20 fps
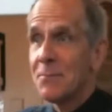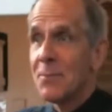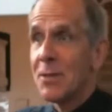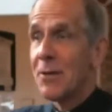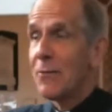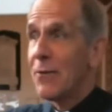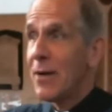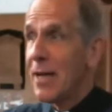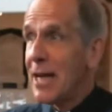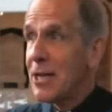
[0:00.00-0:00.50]

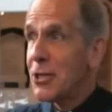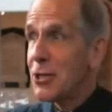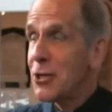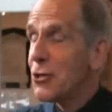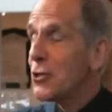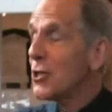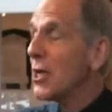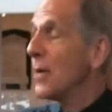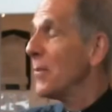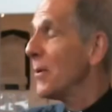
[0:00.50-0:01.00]
but a
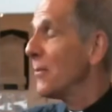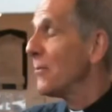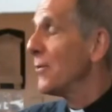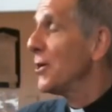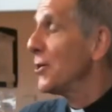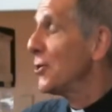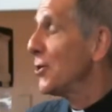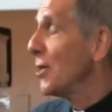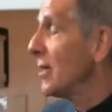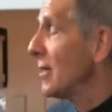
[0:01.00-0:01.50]
relationship in
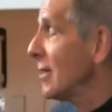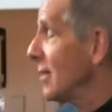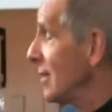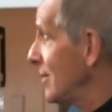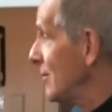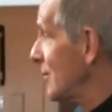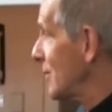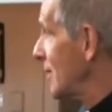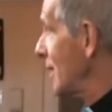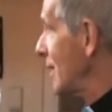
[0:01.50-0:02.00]
which
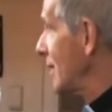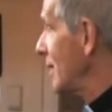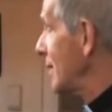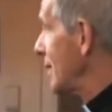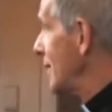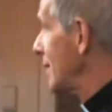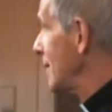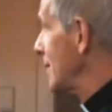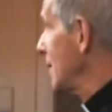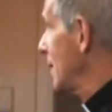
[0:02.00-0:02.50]
you say,
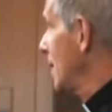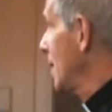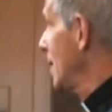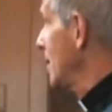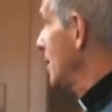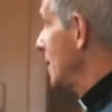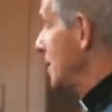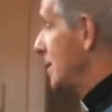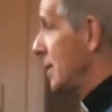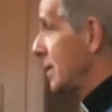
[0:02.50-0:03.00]

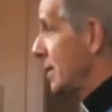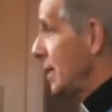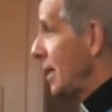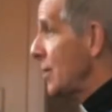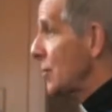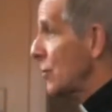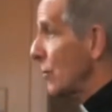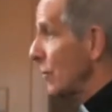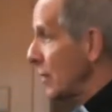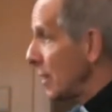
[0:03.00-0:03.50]
this is
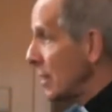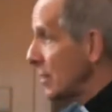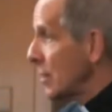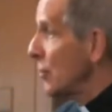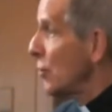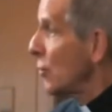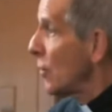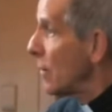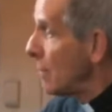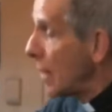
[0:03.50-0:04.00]
this or
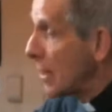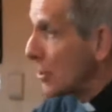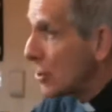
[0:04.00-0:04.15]
this, and you can